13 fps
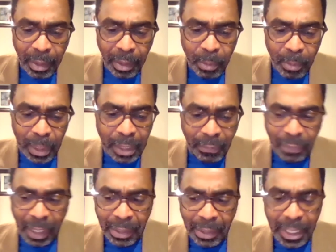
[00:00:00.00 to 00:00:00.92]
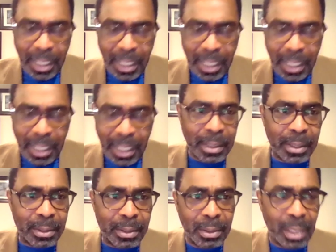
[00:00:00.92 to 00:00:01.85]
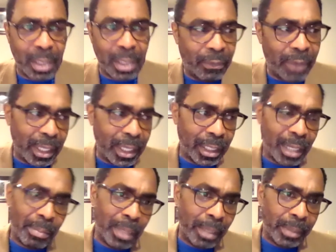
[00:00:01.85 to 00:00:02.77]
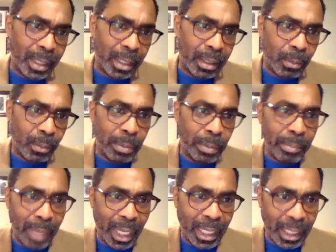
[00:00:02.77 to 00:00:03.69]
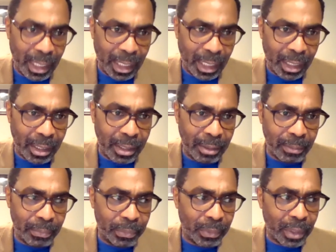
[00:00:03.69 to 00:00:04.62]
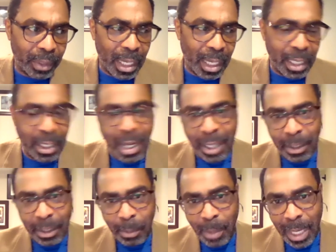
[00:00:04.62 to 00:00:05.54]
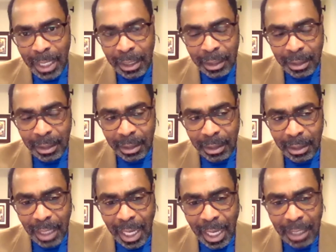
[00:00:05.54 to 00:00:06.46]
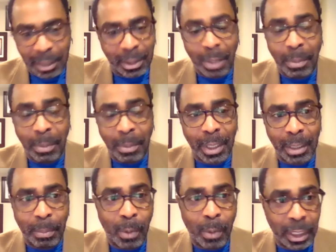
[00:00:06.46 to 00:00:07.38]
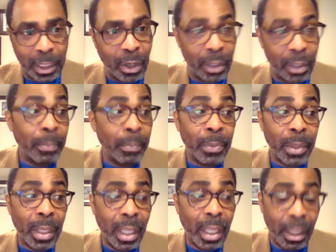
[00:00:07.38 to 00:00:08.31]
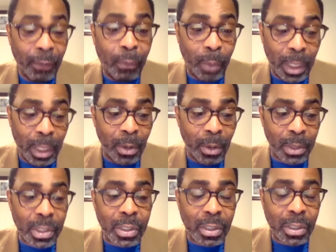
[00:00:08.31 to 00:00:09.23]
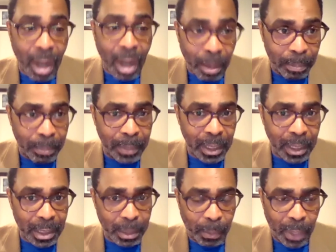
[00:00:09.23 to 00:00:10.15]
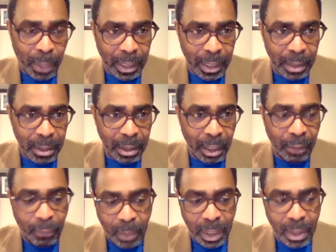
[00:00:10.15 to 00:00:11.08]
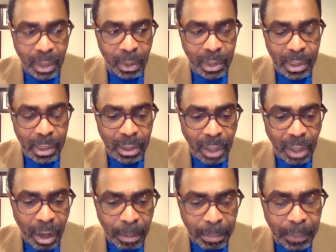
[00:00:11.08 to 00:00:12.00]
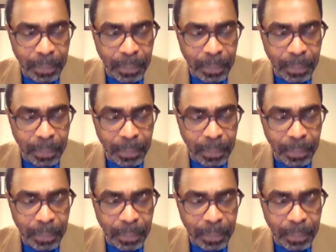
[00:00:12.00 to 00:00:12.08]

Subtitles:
with the variants, they're finding that maybe we may need another one at some other point on, if we don't stop the spread, if we don't stop